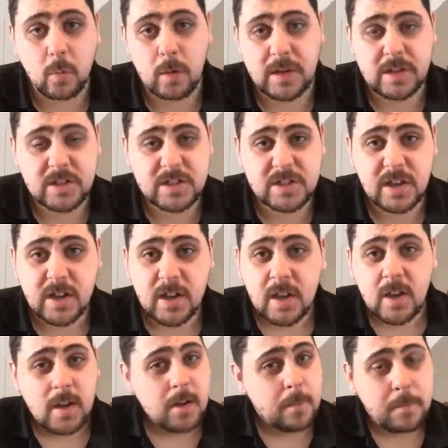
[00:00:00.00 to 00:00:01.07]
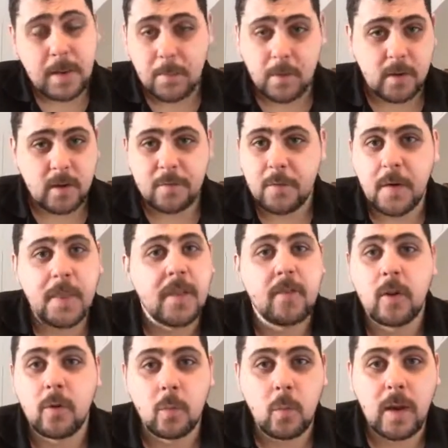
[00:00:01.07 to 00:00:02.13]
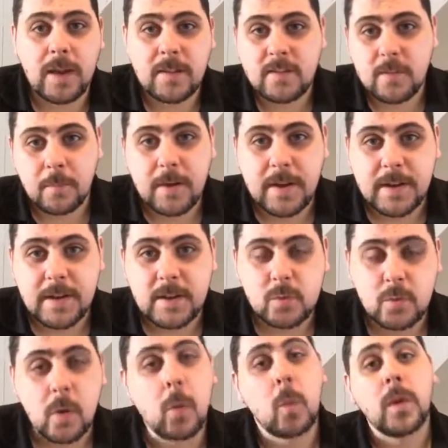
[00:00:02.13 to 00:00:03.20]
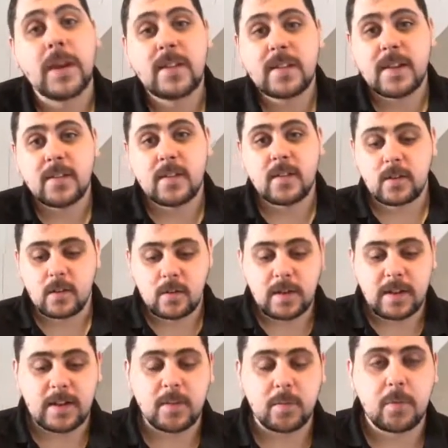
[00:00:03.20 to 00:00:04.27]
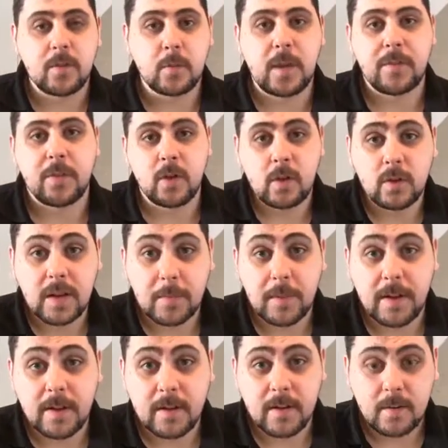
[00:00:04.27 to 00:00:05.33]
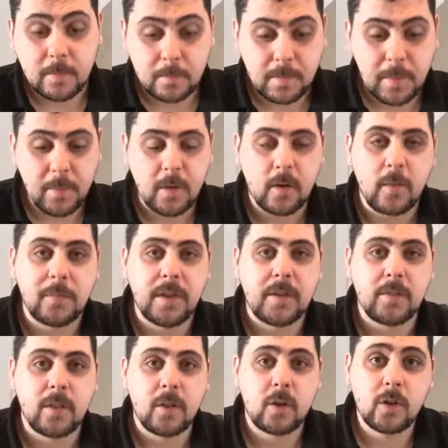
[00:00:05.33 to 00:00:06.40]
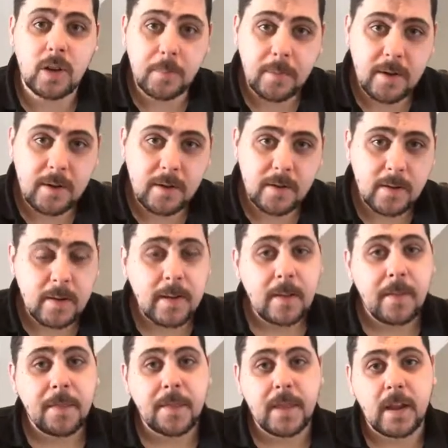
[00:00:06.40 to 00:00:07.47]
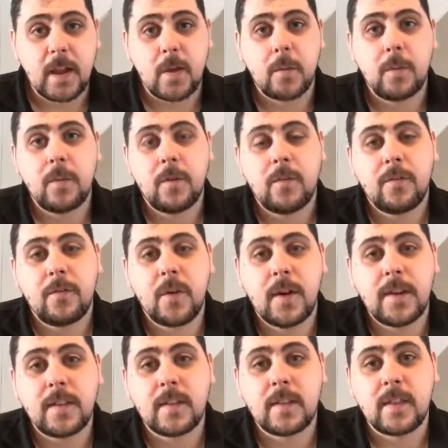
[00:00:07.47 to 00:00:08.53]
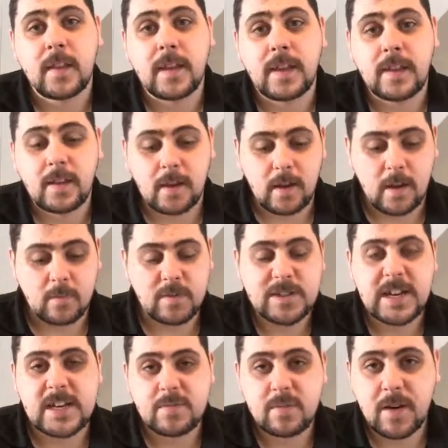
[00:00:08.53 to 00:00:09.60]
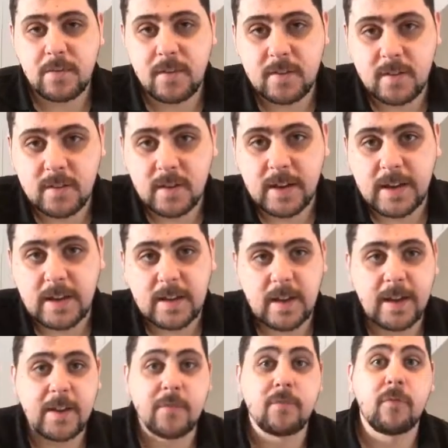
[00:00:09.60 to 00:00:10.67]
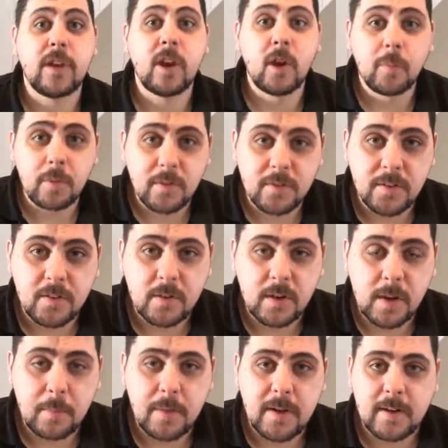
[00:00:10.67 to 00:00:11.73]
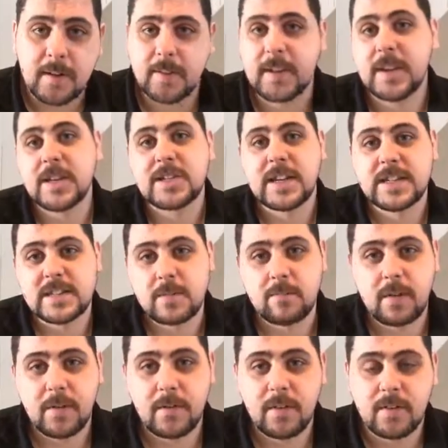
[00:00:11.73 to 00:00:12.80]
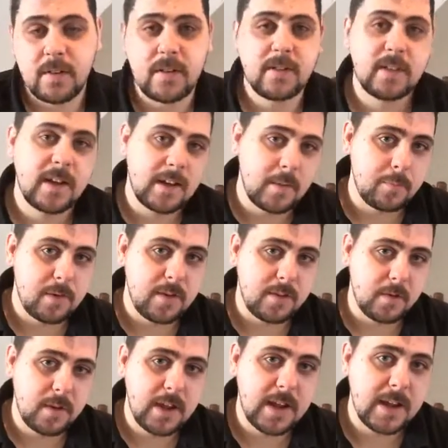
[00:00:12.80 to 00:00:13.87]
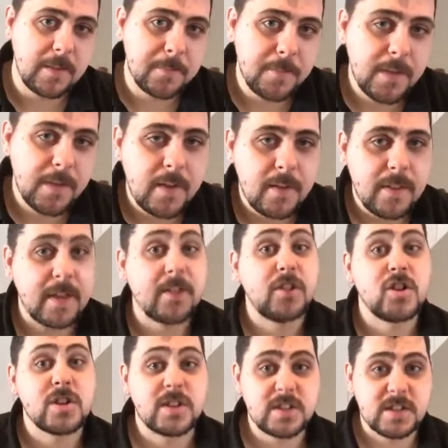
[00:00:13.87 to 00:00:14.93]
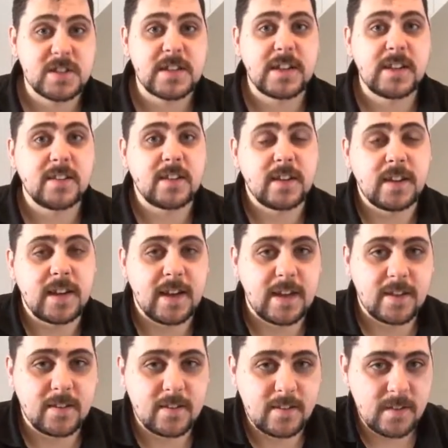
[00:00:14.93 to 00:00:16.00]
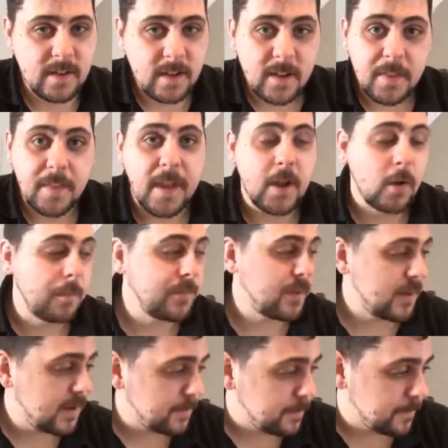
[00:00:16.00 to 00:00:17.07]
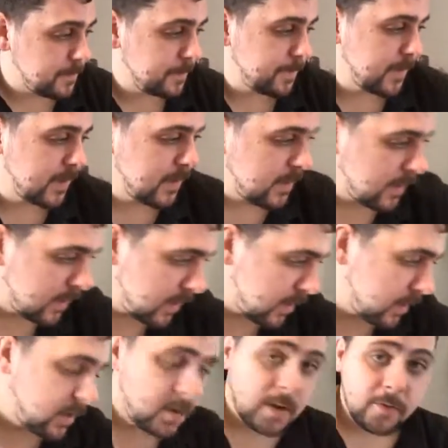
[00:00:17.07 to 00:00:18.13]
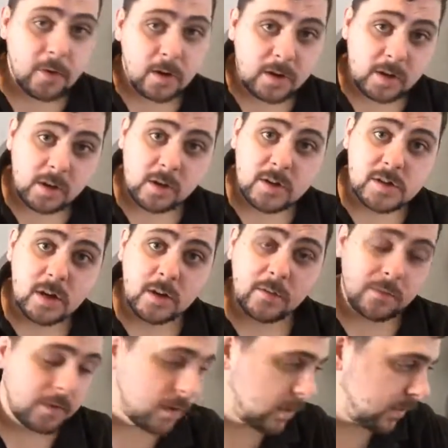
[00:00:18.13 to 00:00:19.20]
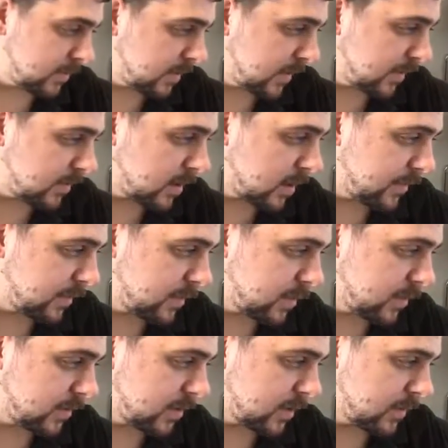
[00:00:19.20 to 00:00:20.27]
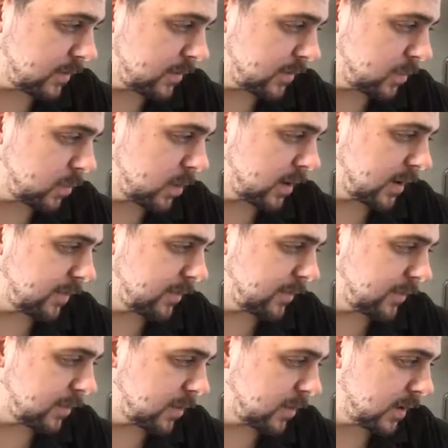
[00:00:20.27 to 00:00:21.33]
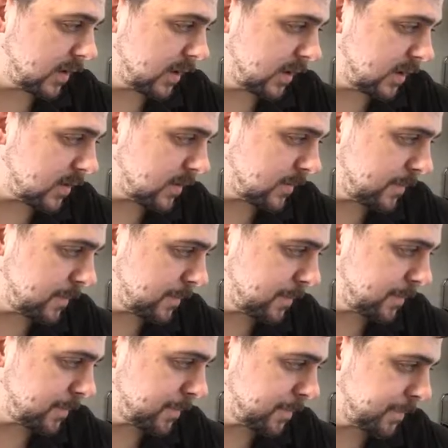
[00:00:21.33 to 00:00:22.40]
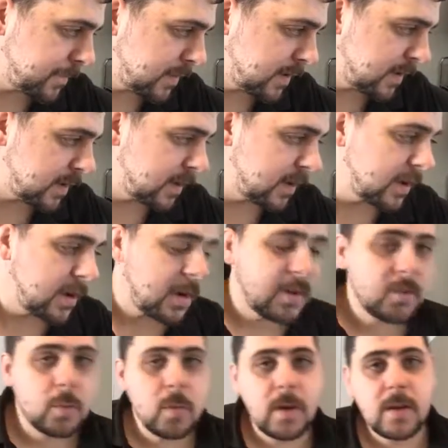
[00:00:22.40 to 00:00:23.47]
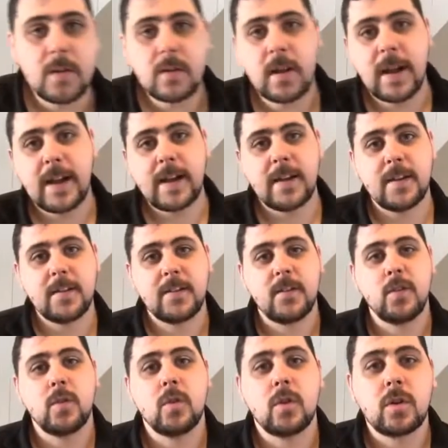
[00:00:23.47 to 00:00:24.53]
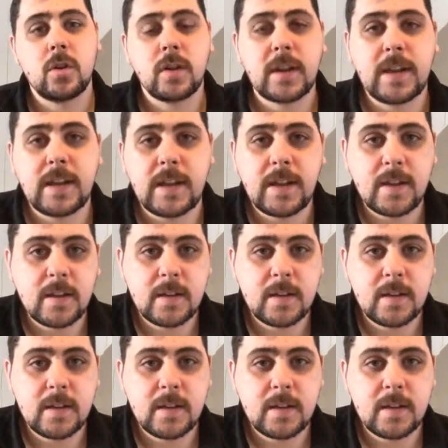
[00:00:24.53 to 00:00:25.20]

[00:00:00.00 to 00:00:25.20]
which people are going to find their own ways to manage. What we tend to do is, because we have the cookie banner, people can opt in on the cookie banner, they go find the change preferences link, and it reopens the cookie banner, they can change their preferences and then press OK. That's just as easy as they opted in. I've got a huge load of notes here to go through, so I'm just working through here. As well as your cookie